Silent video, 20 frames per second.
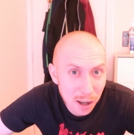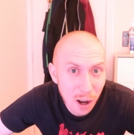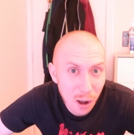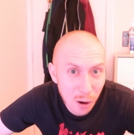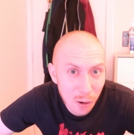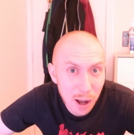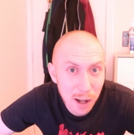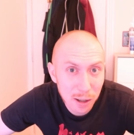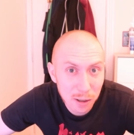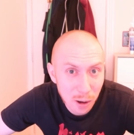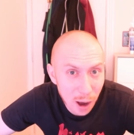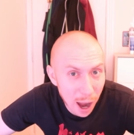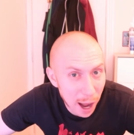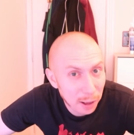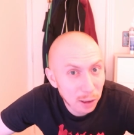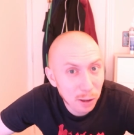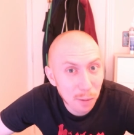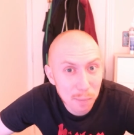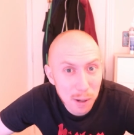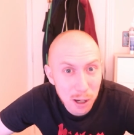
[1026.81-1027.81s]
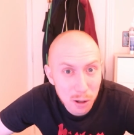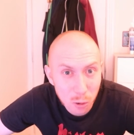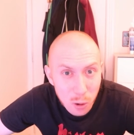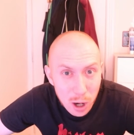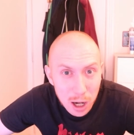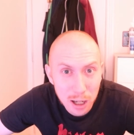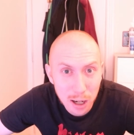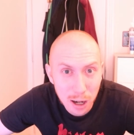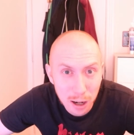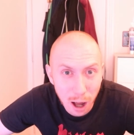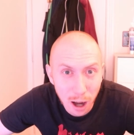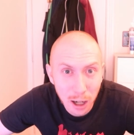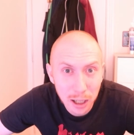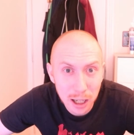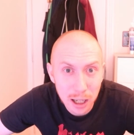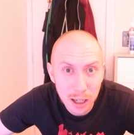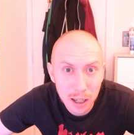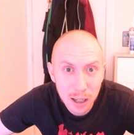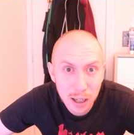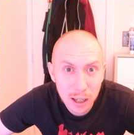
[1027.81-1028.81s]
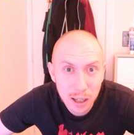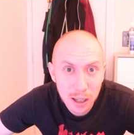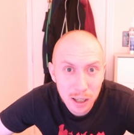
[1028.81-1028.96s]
you know, and you had to be really lucky